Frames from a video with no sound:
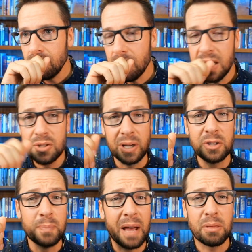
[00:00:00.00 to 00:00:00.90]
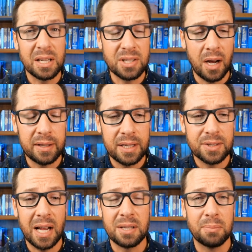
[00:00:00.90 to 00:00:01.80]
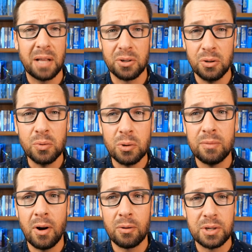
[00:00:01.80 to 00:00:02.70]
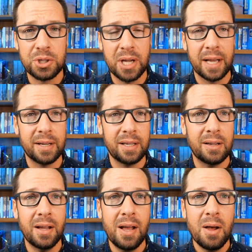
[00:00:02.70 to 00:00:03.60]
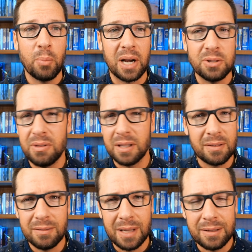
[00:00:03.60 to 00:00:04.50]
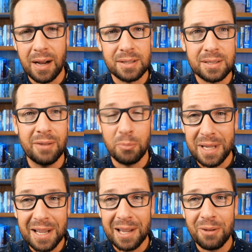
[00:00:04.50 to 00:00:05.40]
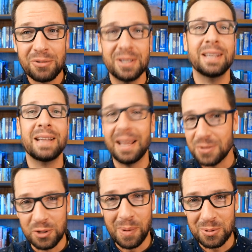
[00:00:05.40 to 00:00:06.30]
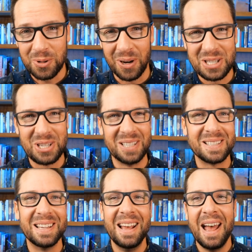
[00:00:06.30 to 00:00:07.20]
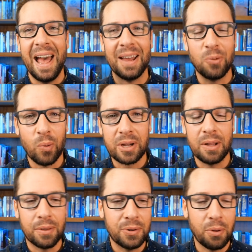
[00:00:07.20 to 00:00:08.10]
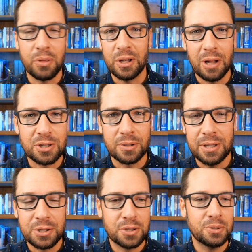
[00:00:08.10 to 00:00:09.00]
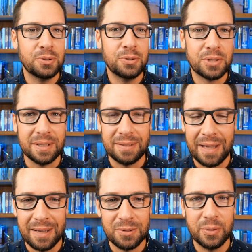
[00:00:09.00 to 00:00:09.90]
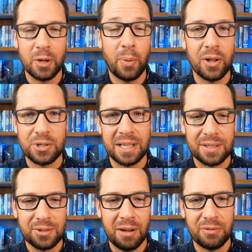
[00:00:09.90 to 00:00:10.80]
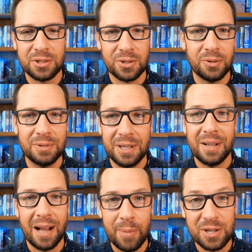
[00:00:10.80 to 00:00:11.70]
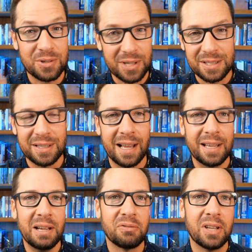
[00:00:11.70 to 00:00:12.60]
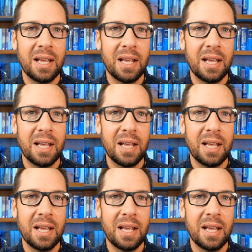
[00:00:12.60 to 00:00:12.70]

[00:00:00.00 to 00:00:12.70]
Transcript: So here's my thoughts on this, guys. I'm not the guru of all Christianity, but I do think that God's given me a gift in answering people's questions and working through theological issues and doing apologetic stuff, and so I'm exercising that gift.